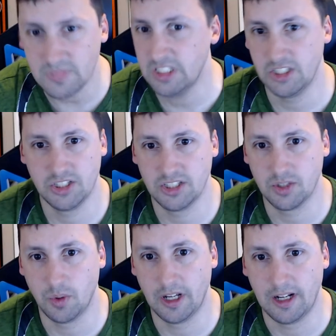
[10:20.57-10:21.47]
It's just the
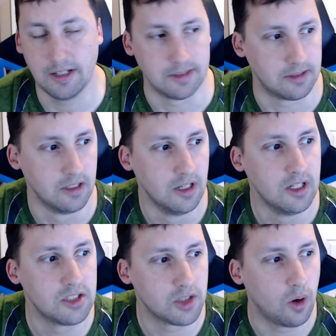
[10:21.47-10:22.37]
way it is.
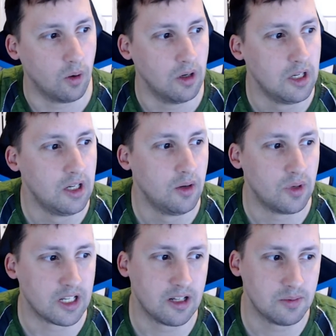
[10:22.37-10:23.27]
So, when
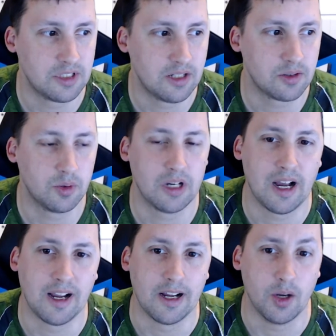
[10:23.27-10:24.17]
it comes down to it, I
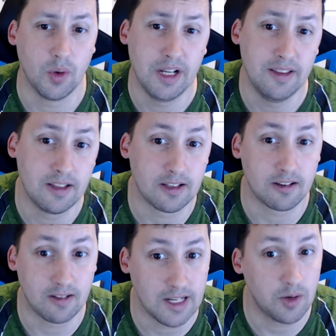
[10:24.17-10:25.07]
agree that the
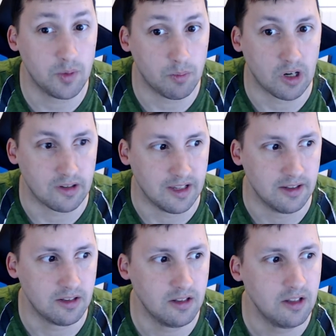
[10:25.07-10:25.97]
cloud market,